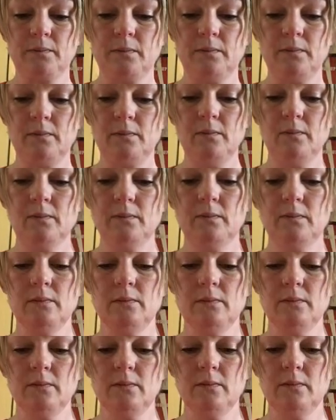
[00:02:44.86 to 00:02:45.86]

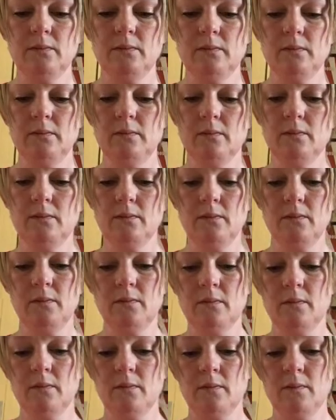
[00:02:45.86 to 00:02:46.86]

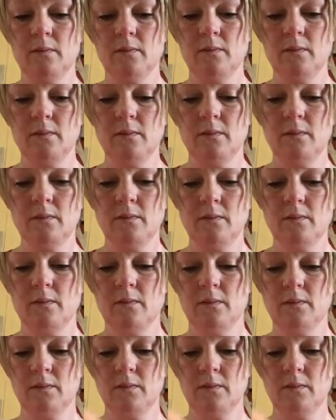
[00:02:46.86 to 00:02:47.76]
Nothing is said.